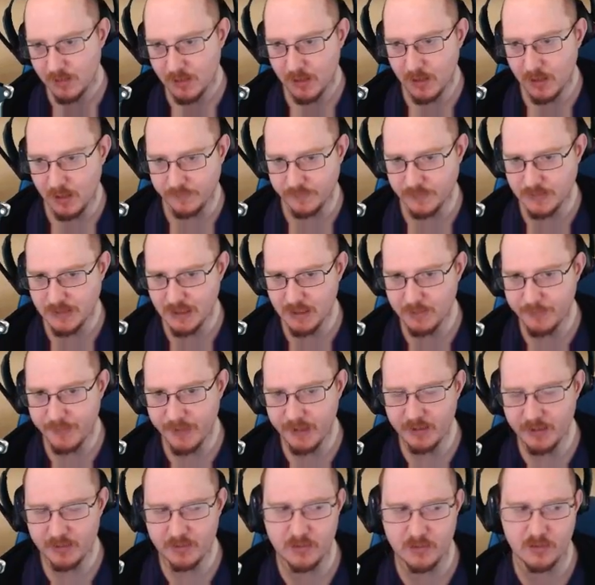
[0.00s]
For
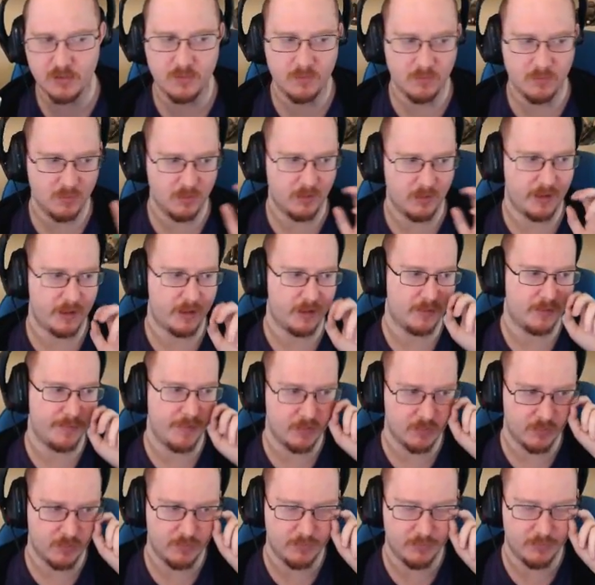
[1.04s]
TP, it's like, it
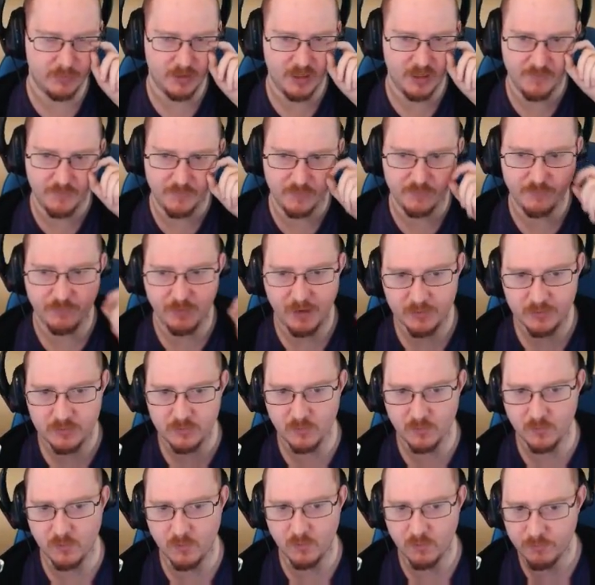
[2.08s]
depends on if it's fresh
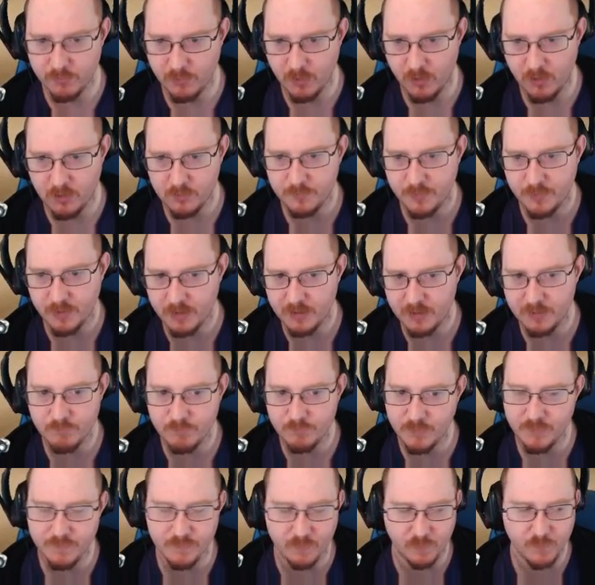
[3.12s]
or not, but
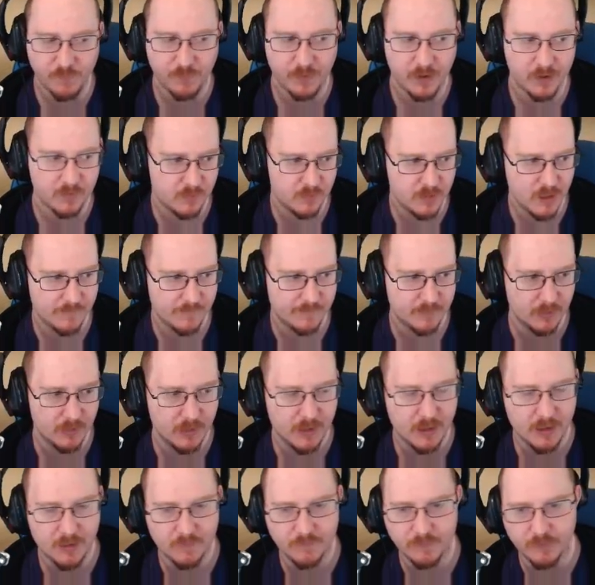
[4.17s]
if it's fresh,
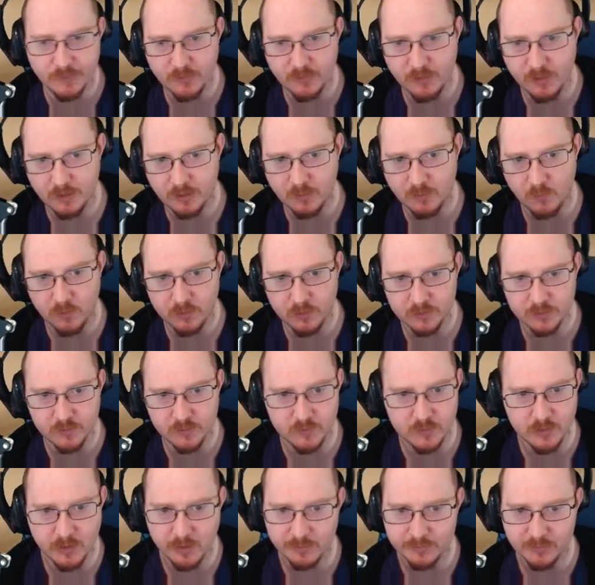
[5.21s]
definitely. If it's like got 1 or 2
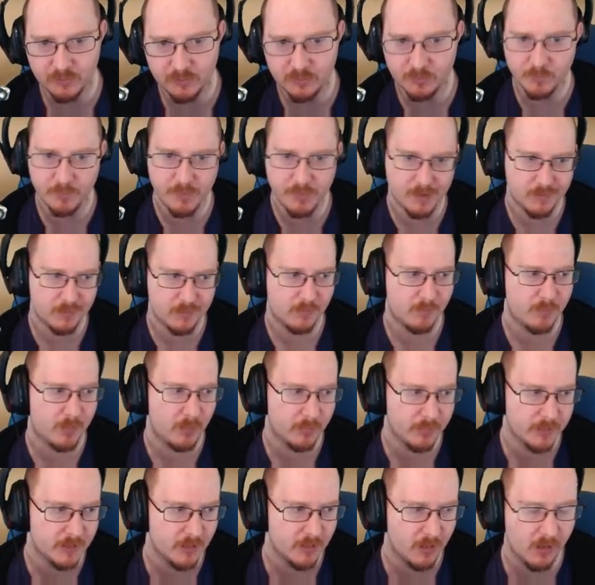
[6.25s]
charges, best
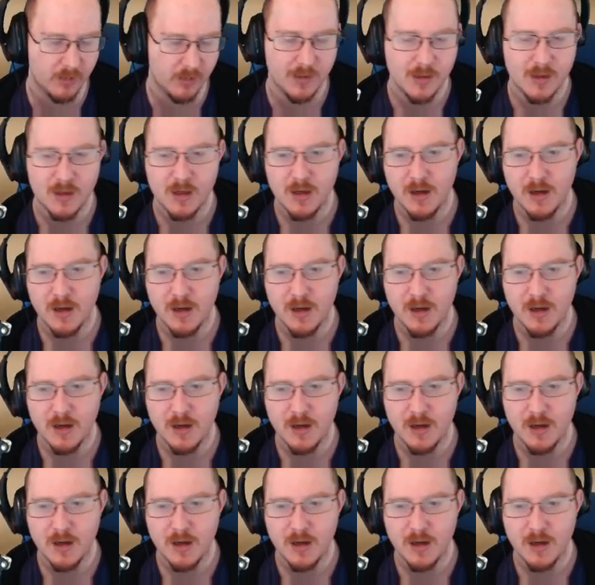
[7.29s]
probably not.